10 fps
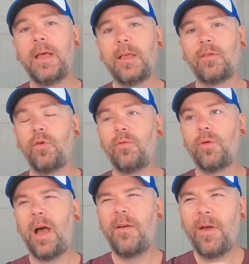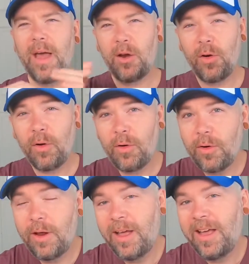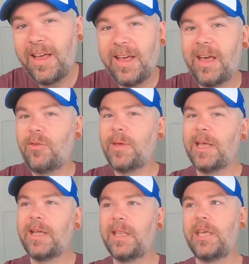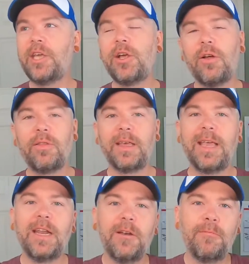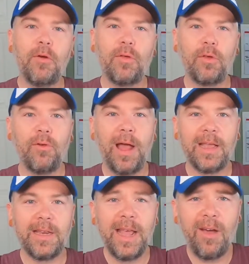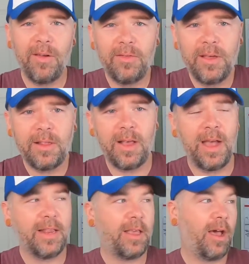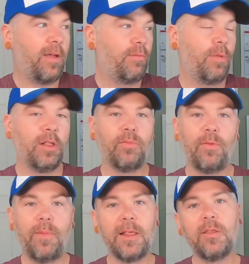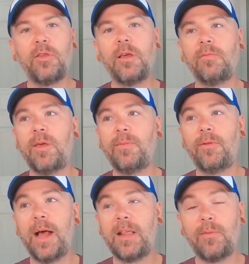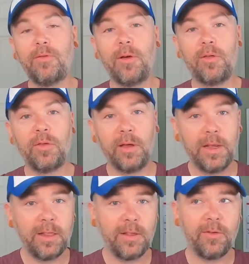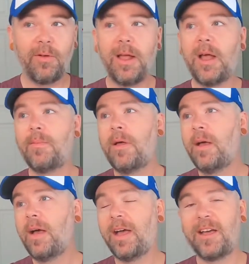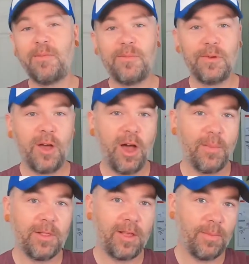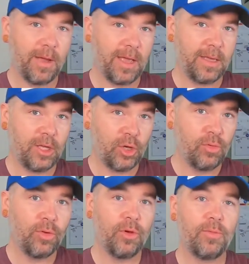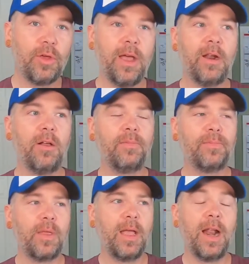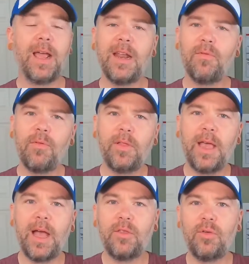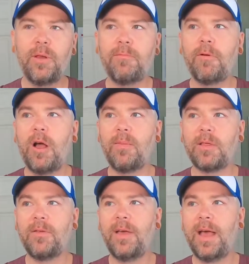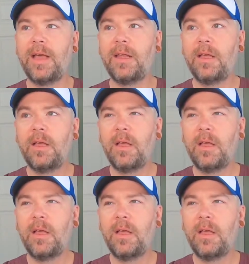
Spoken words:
So I've had heard at the beginning of the year that Canada Post is cracking down on this. I had got multiple messages. People asked me questions on Instagram. I got comments on my YouTube channel, and I never really had too many problems. I've had